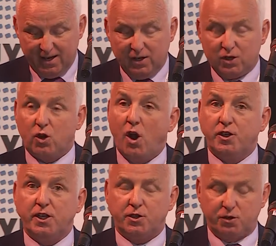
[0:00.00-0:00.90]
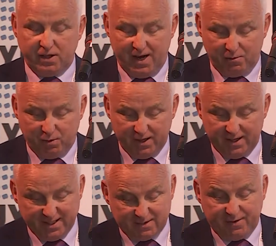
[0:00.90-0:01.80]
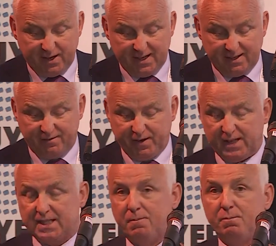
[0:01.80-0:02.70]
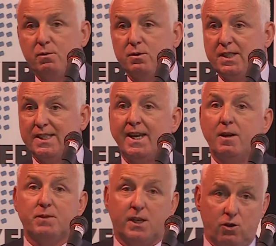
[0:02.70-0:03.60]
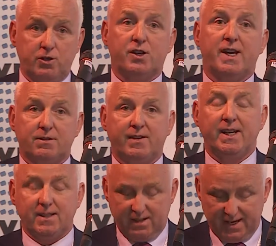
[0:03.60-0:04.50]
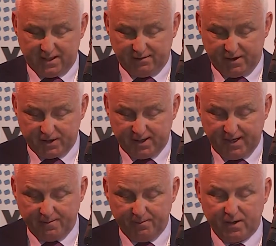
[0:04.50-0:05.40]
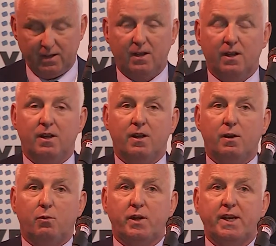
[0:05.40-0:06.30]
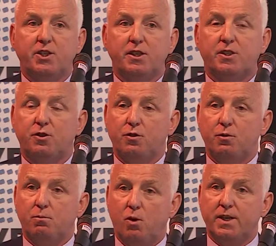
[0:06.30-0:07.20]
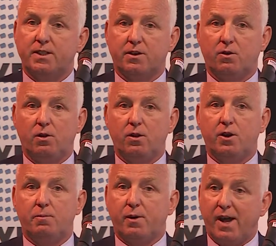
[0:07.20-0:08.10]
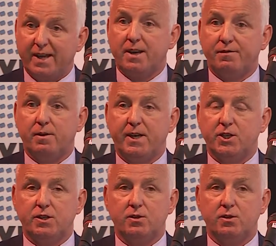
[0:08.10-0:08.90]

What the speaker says: So how do you do that? Well, it's fairly simple. Sign up to Contracts Finder, that's the first thing. We need you to monitor all our prior information